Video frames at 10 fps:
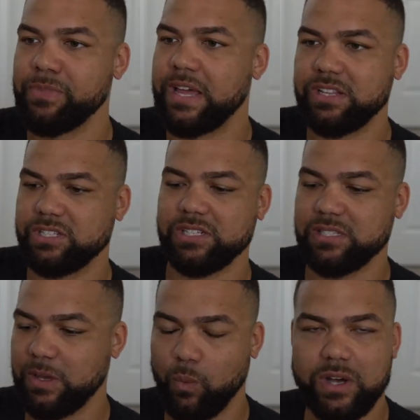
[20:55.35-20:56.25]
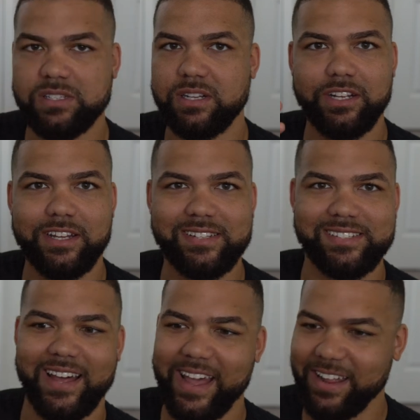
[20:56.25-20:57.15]
It just, it wasn't a good
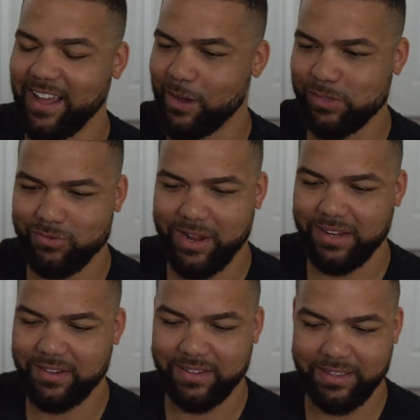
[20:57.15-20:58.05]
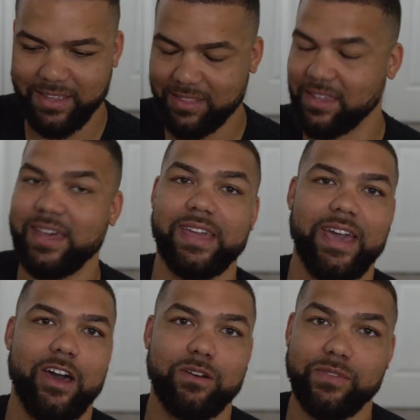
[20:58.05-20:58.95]
sight. I was ready to get the heck
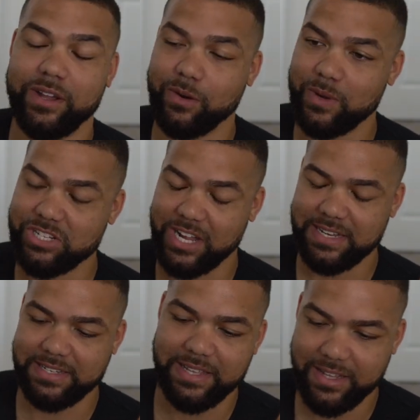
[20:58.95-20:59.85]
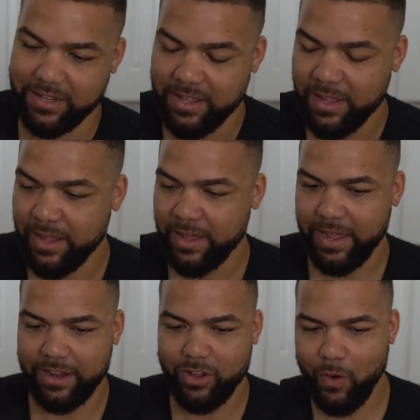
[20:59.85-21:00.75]
out of there, which I did.
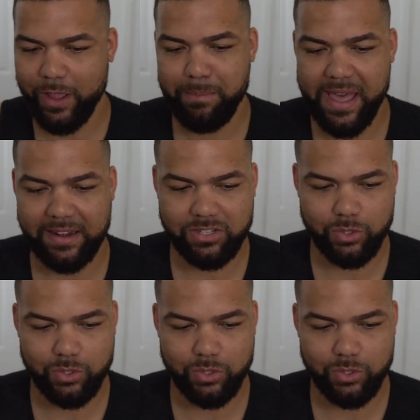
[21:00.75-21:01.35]
And going back